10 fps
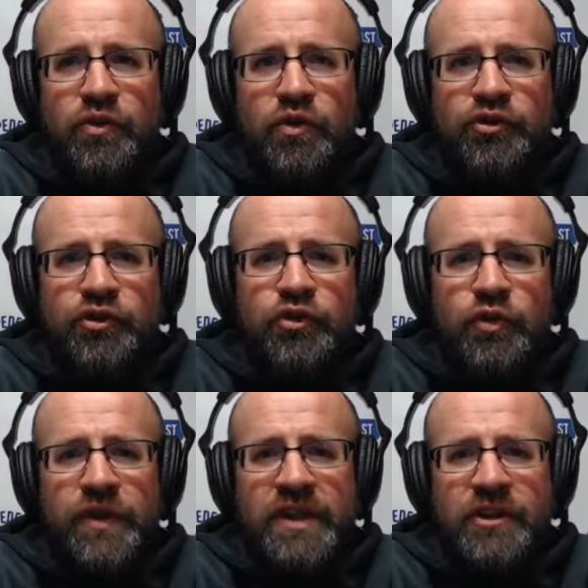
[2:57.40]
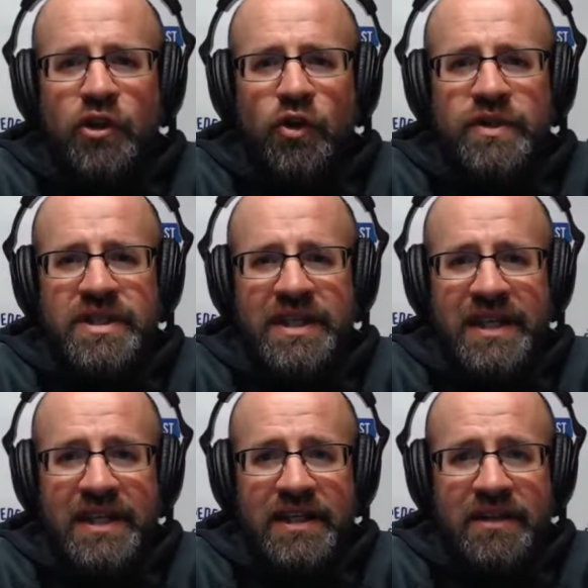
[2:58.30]
do you think the Colts
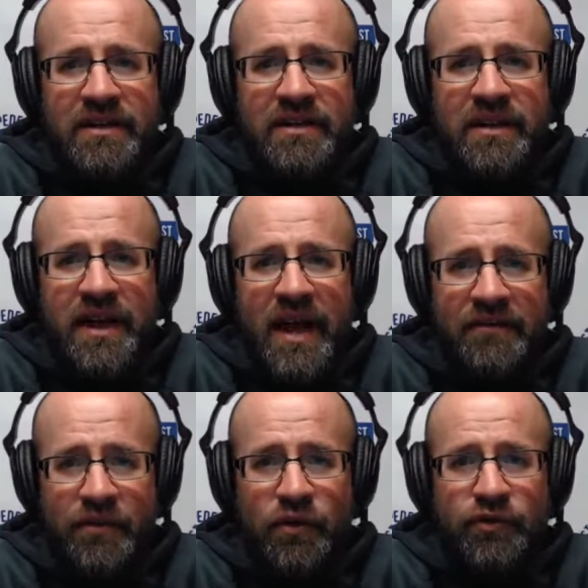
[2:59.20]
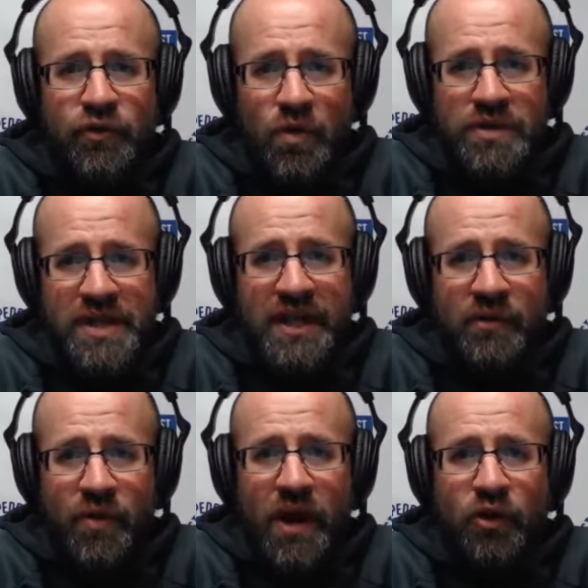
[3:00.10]
need a first or second round